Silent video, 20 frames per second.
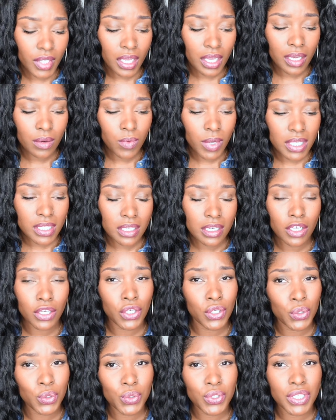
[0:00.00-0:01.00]
it wasn't a
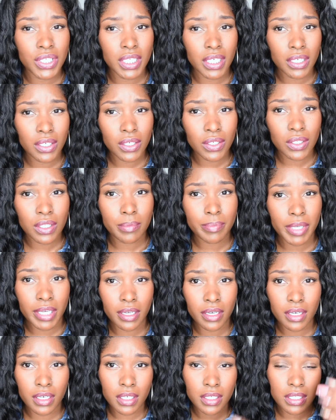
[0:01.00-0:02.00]
huge deal, the
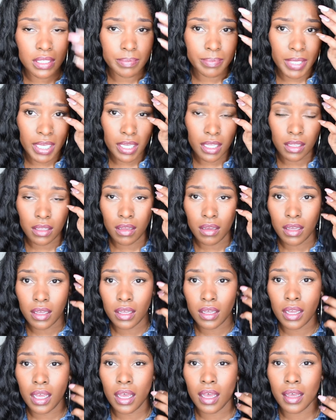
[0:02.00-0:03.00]
beards being
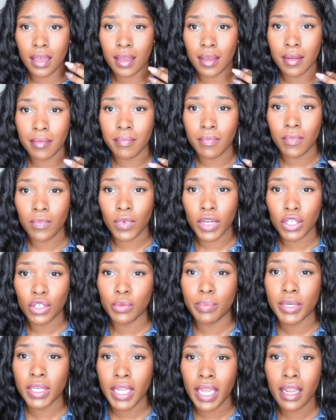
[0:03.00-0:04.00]
long. When
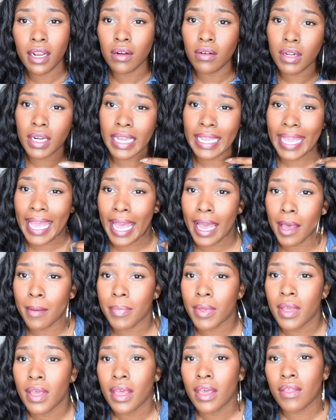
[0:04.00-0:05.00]
you put hair on a
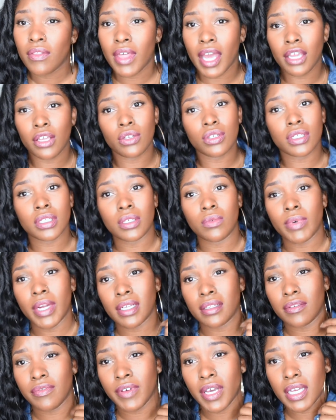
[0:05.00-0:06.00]
cap, that usually
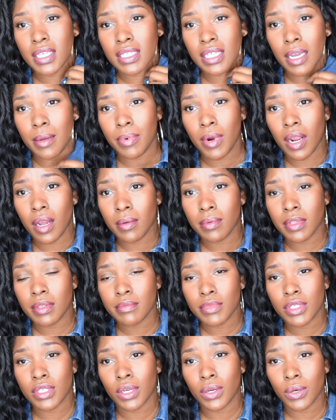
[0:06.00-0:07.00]
rectifies that
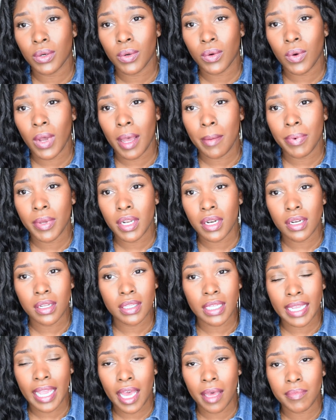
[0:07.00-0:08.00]
problem. So I put it
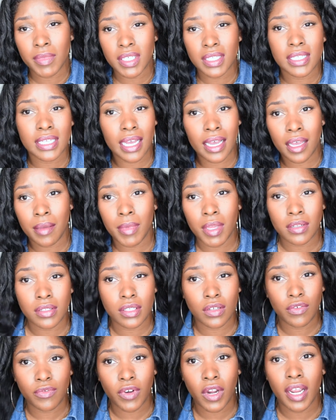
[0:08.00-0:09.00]
on the cap this time, and
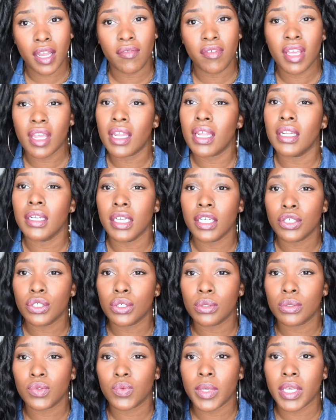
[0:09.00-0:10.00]
so far I haven't had any
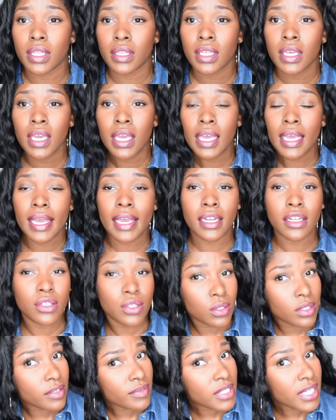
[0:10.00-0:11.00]
issues with any
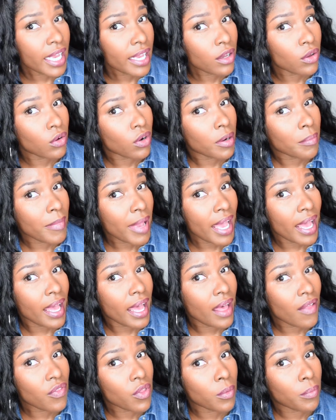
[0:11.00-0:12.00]
sort of tangle or mat
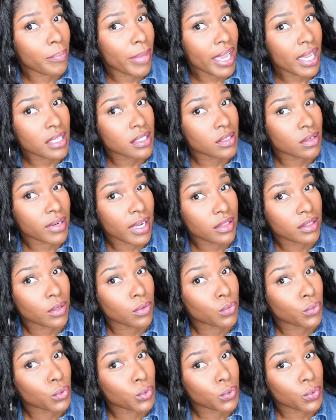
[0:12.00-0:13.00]
at the base or at the
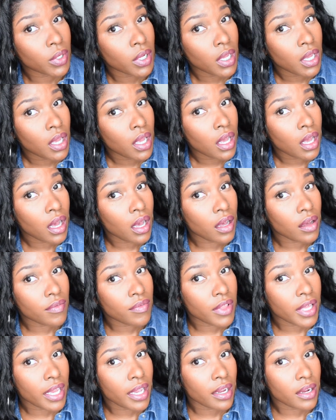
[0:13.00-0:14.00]
root
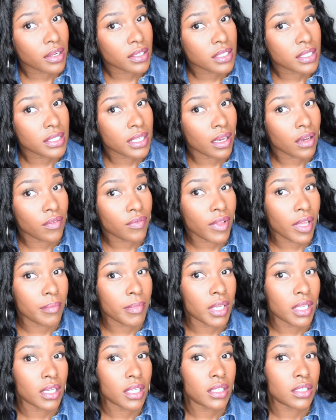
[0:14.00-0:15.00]
of the hair itself. I
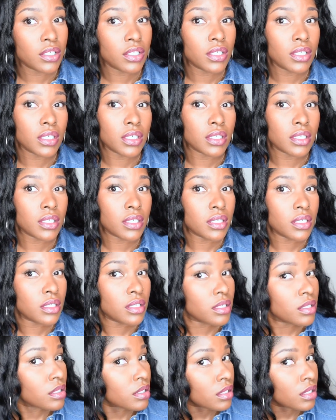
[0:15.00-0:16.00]
mean, it's
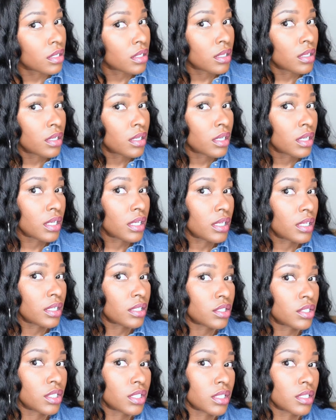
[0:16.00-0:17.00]
just, it
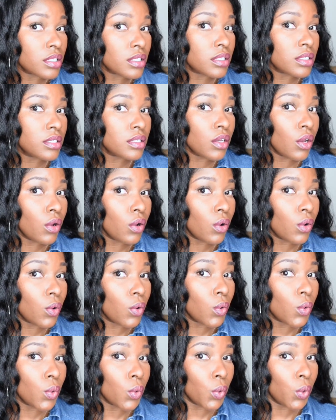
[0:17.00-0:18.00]
is just
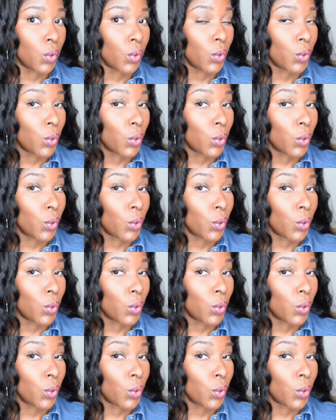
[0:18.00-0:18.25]
so,